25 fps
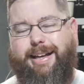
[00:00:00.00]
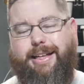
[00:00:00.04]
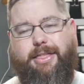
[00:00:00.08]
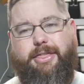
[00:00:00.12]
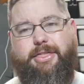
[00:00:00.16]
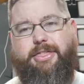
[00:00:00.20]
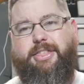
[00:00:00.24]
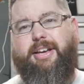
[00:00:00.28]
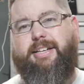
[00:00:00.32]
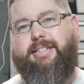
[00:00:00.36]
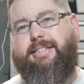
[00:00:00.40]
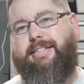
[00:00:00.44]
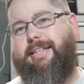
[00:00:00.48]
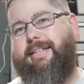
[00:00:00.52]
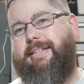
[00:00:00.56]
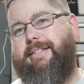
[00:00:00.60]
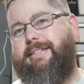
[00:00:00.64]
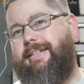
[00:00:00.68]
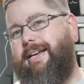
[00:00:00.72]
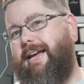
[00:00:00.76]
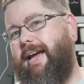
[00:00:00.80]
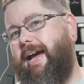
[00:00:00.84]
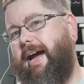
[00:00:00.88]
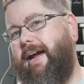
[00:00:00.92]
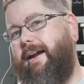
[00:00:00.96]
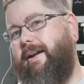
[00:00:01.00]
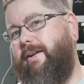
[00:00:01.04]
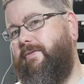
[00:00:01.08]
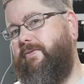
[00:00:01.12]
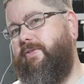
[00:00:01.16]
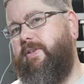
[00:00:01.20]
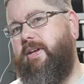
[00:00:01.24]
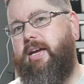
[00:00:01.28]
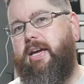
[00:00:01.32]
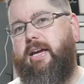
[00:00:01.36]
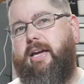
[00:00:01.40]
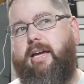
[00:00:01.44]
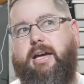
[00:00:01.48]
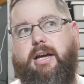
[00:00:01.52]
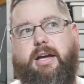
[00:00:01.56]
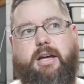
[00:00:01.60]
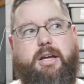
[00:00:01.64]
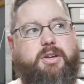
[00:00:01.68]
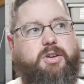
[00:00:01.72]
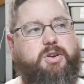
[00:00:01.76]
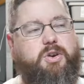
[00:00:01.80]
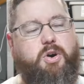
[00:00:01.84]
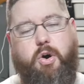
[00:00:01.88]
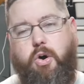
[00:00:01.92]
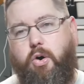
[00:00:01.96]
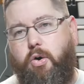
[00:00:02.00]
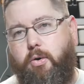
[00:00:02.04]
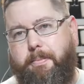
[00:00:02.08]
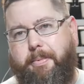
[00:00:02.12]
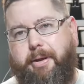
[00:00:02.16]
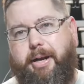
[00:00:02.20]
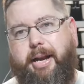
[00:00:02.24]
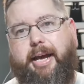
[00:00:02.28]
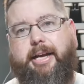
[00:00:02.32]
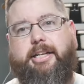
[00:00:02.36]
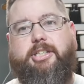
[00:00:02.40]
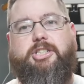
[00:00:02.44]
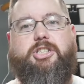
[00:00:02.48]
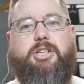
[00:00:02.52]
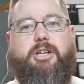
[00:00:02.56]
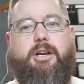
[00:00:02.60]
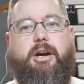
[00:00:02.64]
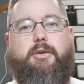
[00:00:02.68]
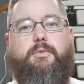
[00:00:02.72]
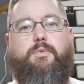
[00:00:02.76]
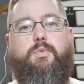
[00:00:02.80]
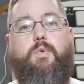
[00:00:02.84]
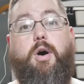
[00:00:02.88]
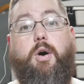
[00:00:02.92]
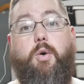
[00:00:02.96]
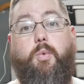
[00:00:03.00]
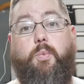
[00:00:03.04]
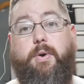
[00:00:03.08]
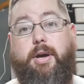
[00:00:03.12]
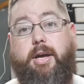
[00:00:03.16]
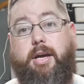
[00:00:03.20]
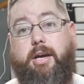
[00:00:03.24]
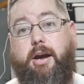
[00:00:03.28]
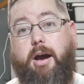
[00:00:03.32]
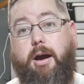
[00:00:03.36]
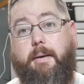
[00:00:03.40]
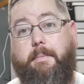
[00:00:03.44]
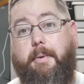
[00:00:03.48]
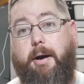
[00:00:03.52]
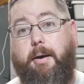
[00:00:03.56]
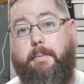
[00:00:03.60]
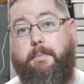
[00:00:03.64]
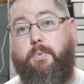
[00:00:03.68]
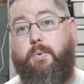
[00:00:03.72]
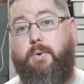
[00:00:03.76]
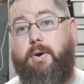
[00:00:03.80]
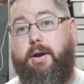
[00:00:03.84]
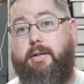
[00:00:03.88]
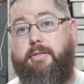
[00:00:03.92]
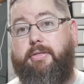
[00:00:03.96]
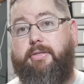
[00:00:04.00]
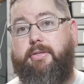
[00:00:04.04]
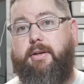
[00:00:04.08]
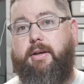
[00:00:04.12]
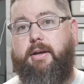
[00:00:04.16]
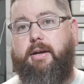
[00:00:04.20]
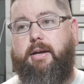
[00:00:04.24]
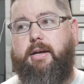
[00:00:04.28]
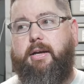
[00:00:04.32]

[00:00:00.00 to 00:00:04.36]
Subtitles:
this is kind of the culmination of what we come up with.